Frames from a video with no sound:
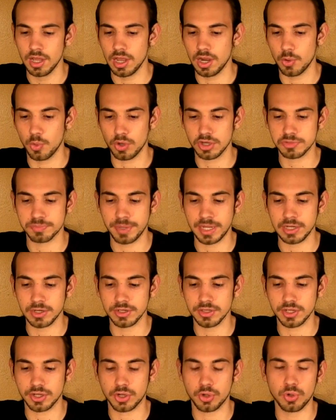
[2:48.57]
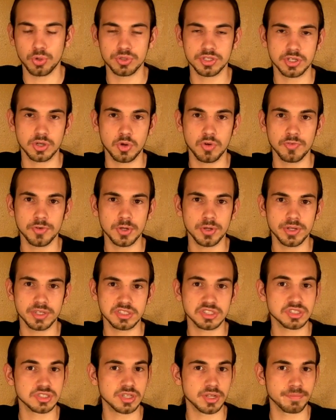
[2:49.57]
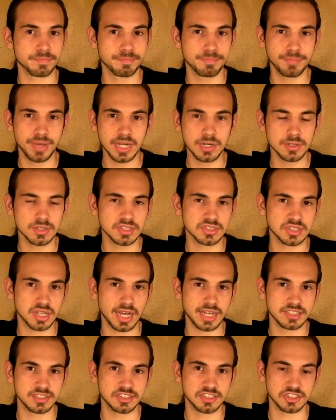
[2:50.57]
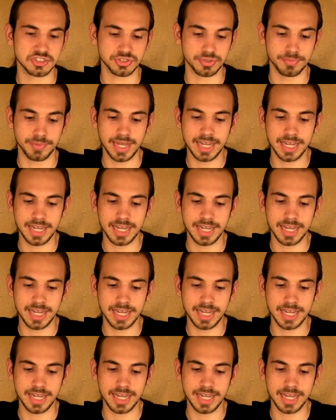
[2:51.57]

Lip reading: It works better in the cold, and overall it's just a better designed system.